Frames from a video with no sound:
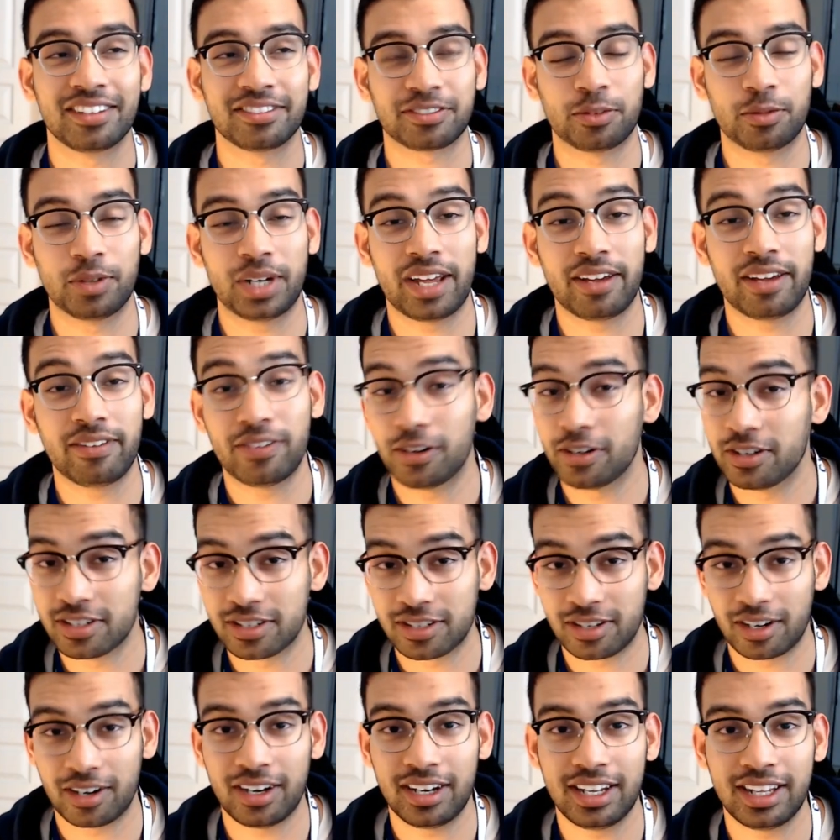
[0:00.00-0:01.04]
When I first
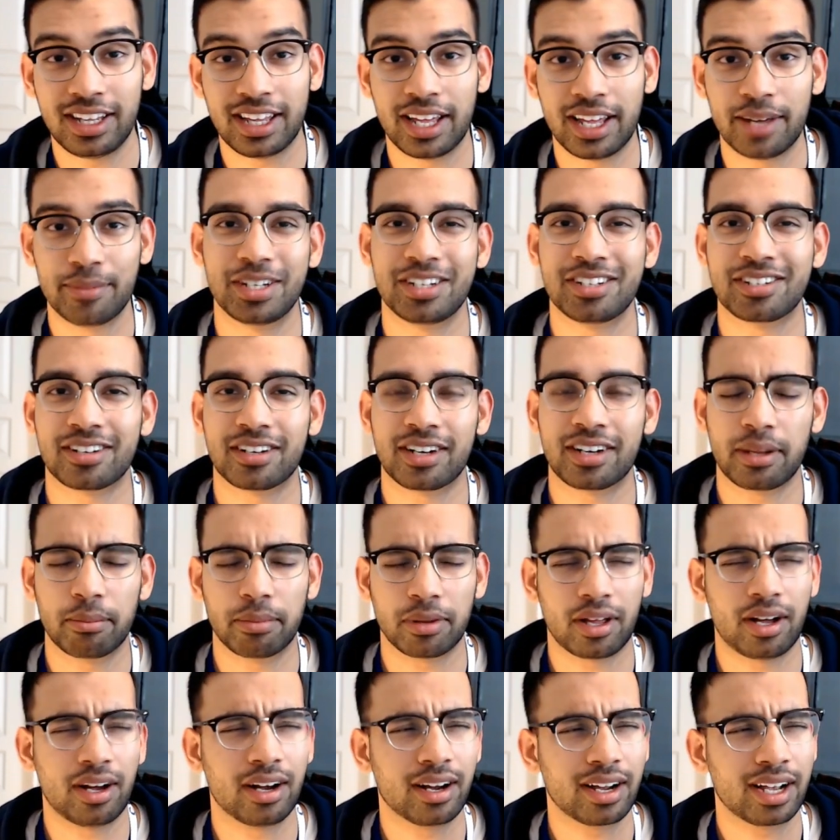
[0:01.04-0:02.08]
started the MD Journey
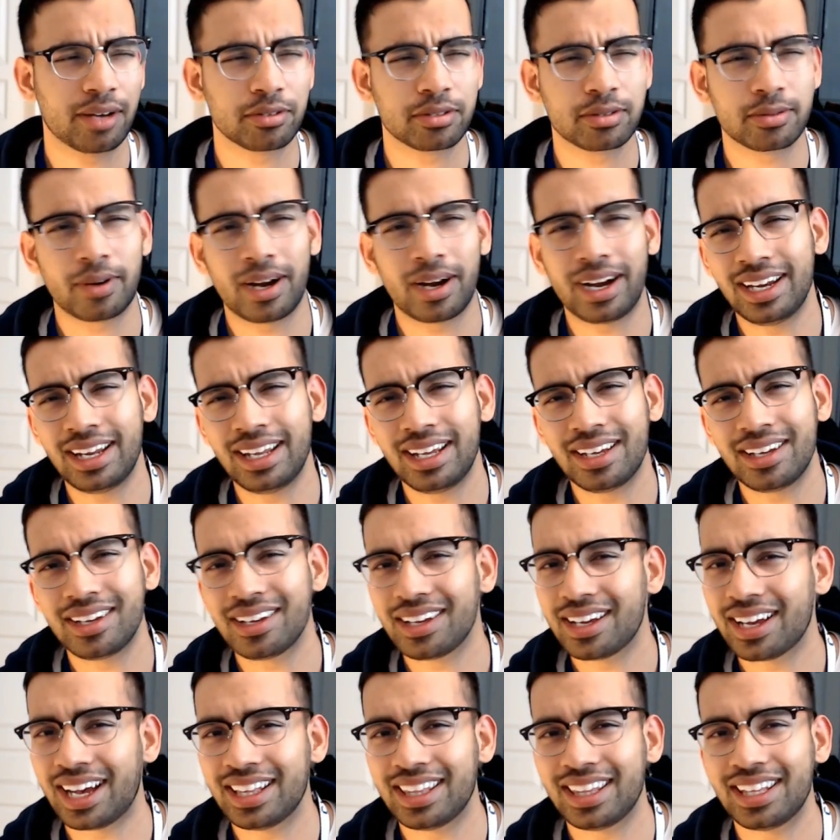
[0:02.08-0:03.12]
blog, I was writing,
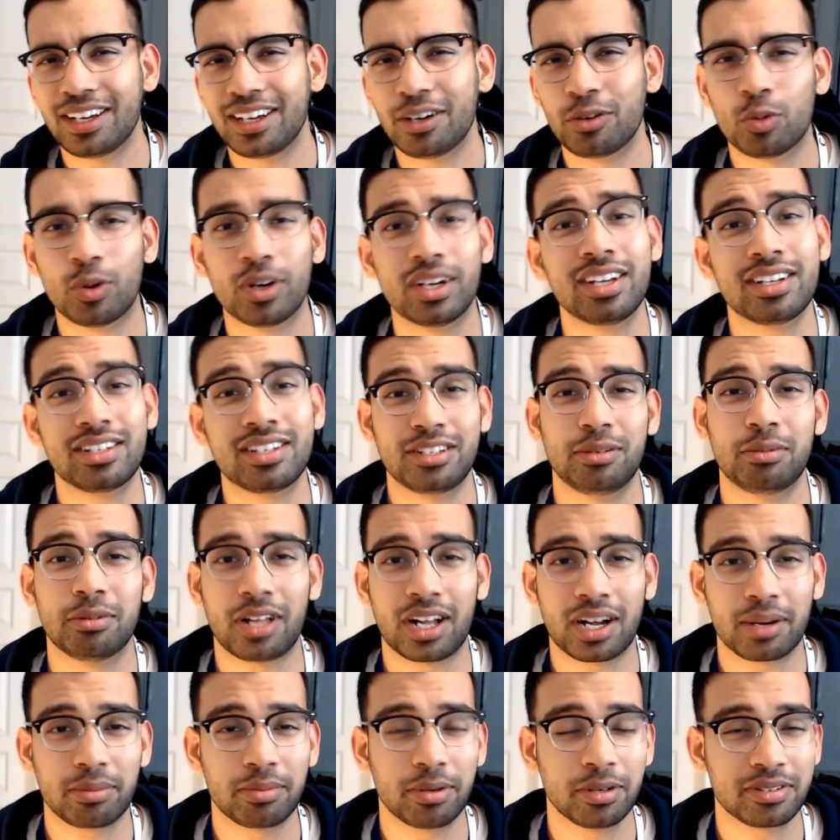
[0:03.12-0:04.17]
I think, 1 to 2
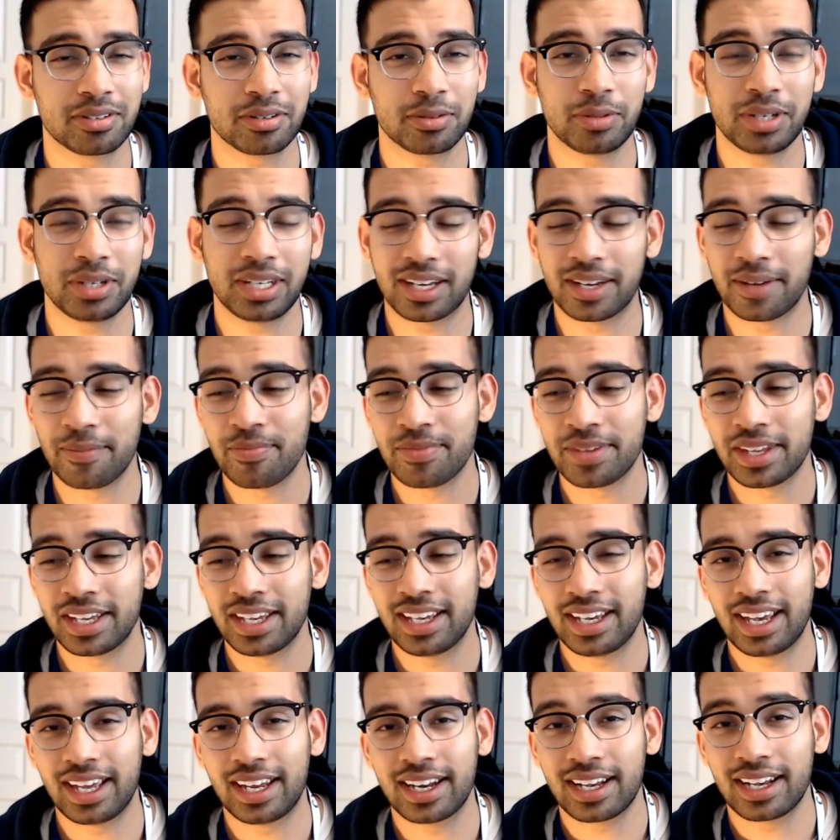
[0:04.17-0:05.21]
blog posts a week,
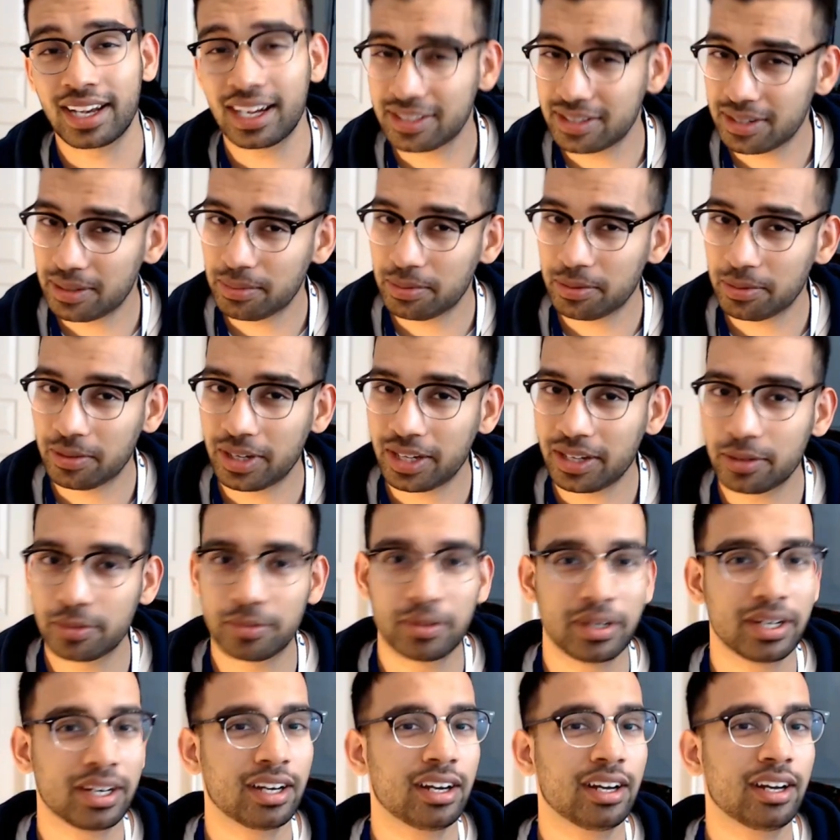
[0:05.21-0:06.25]
and it got to the point
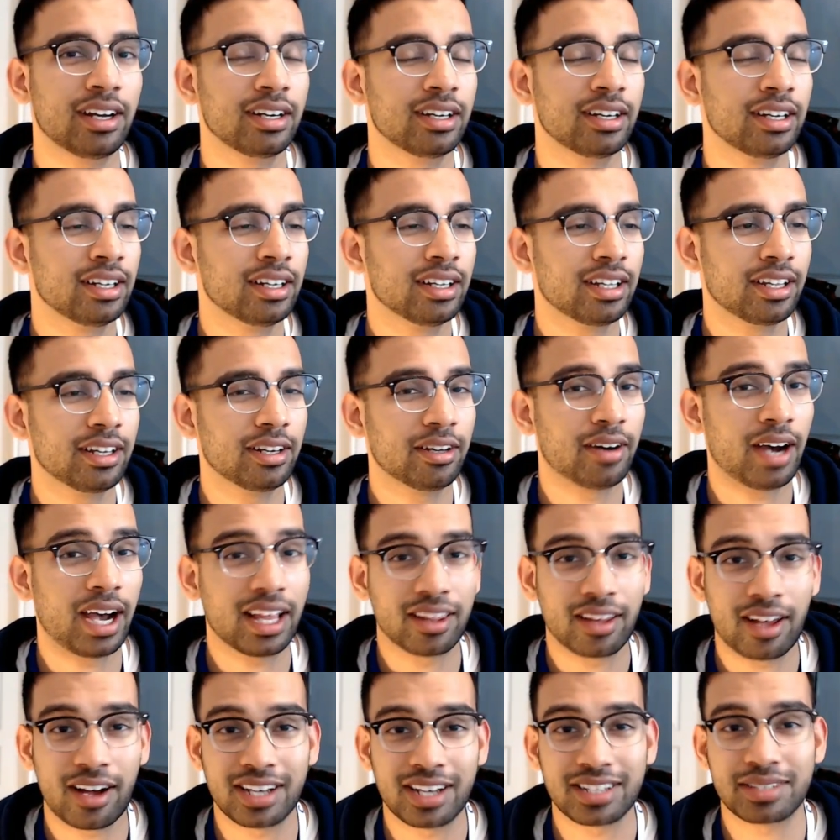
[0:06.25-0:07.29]
where, you know, I
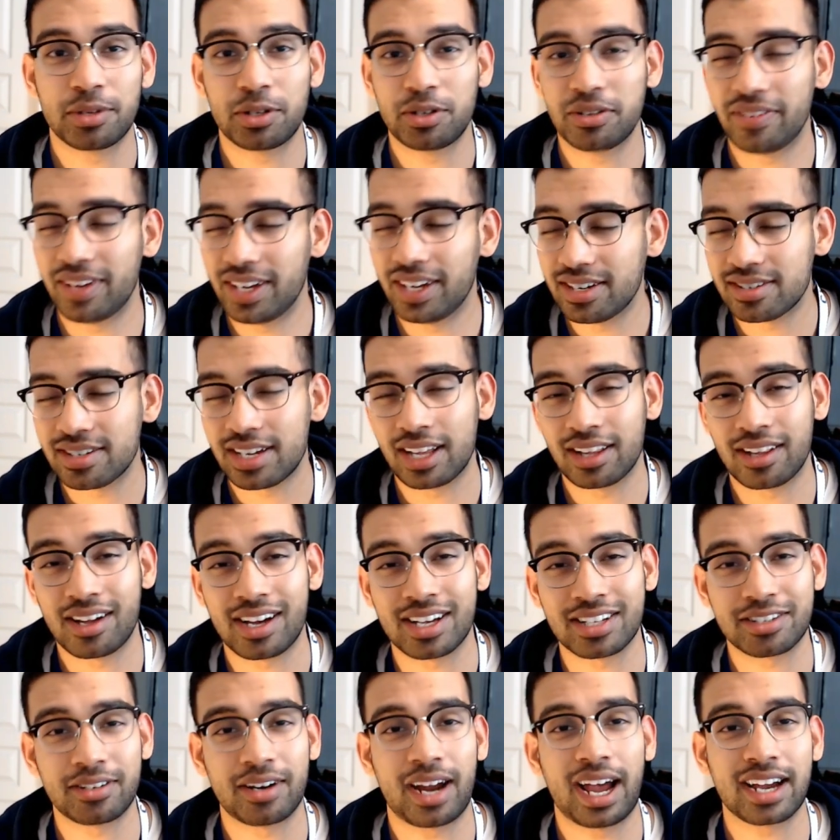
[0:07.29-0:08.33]
lost motivation, I
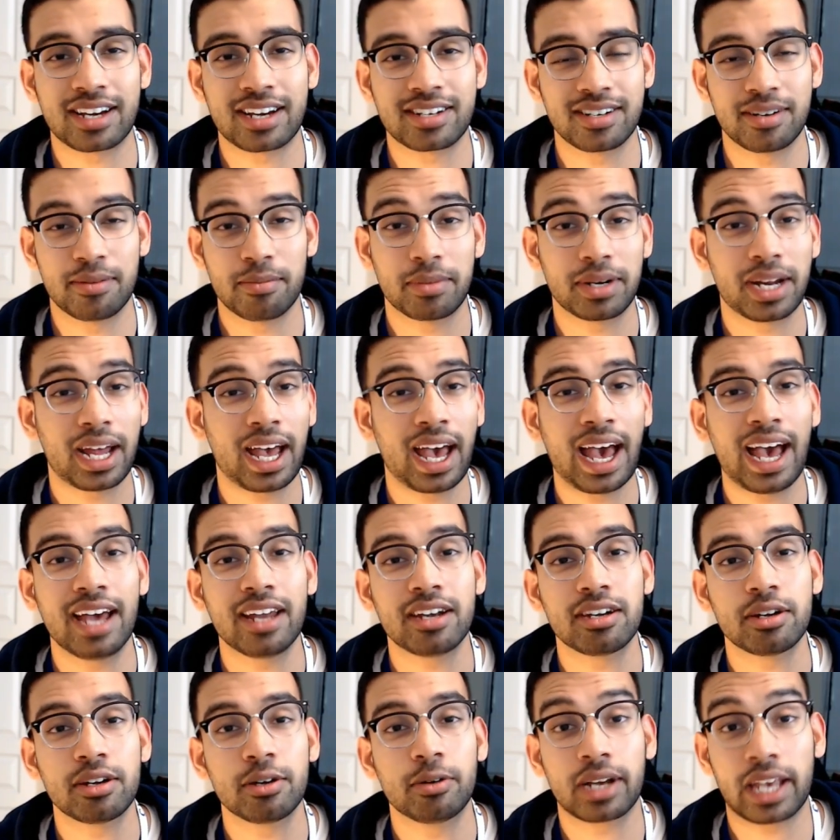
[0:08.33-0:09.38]
lost traction, but I had
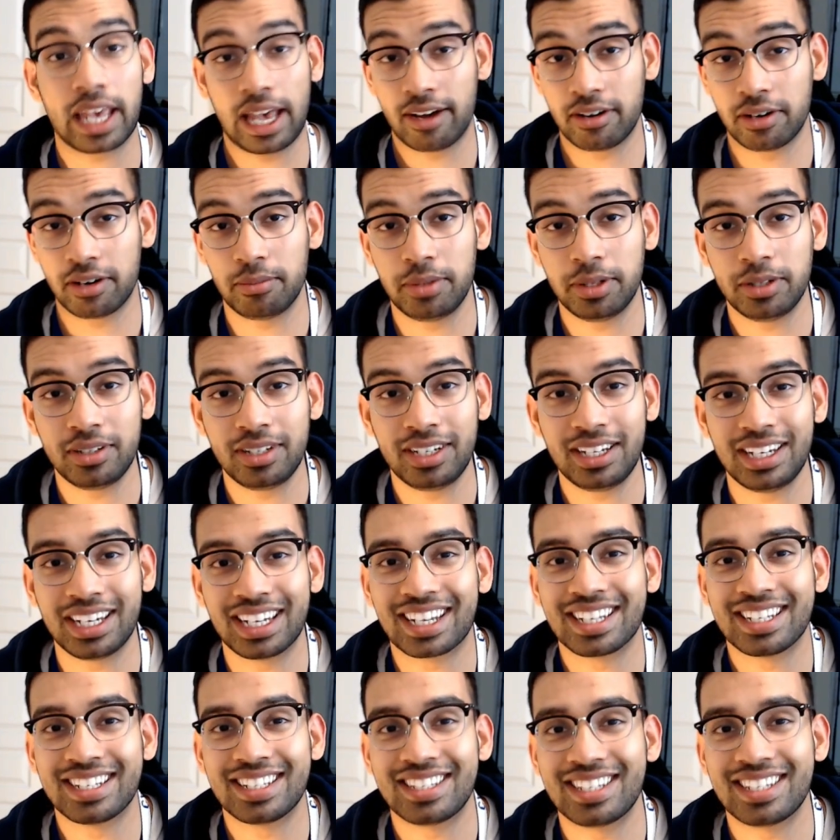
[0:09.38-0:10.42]
no accountability to
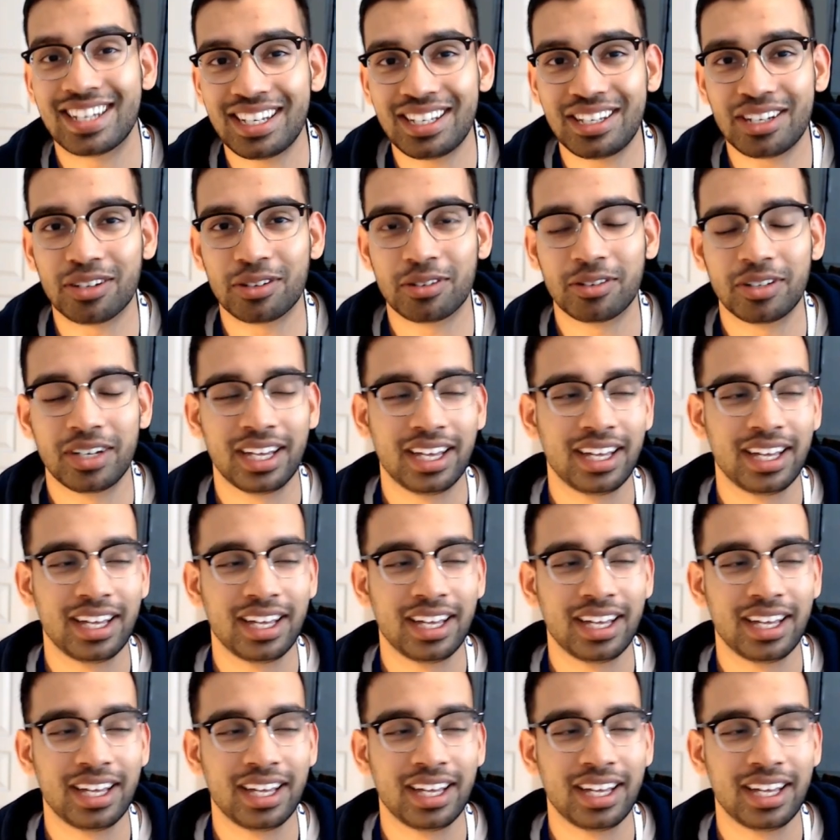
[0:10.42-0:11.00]
continue.